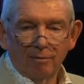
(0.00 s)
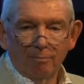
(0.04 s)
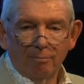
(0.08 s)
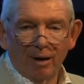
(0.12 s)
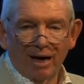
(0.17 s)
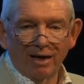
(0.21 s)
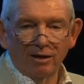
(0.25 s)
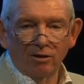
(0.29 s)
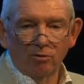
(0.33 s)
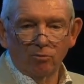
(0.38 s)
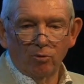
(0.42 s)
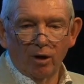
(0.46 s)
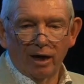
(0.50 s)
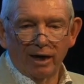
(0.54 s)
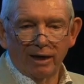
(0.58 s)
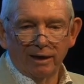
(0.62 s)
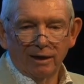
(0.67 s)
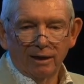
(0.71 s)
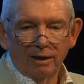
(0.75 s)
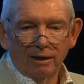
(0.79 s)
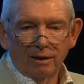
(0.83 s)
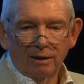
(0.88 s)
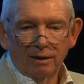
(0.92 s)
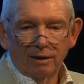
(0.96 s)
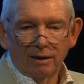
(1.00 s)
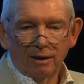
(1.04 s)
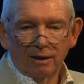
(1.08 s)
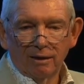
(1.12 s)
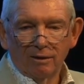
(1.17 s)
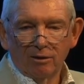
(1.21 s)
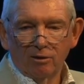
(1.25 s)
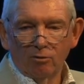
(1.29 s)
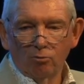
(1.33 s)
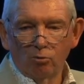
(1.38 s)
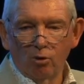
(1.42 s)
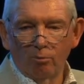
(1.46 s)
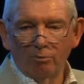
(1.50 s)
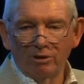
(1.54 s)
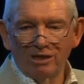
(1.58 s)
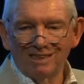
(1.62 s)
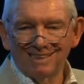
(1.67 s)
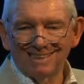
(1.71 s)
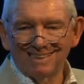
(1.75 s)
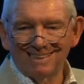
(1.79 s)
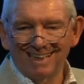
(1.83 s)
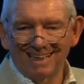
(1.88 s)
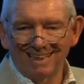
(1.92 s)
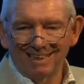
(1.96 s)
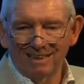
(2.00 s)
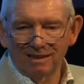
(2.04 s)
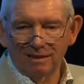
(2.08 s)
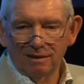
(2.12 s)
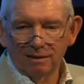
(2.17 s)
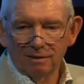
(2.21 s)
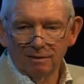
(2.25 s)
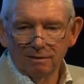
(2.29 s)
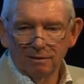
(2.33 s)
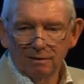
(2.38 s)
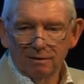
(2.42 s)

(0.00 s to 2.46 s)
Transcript: By the way, the woman sinned,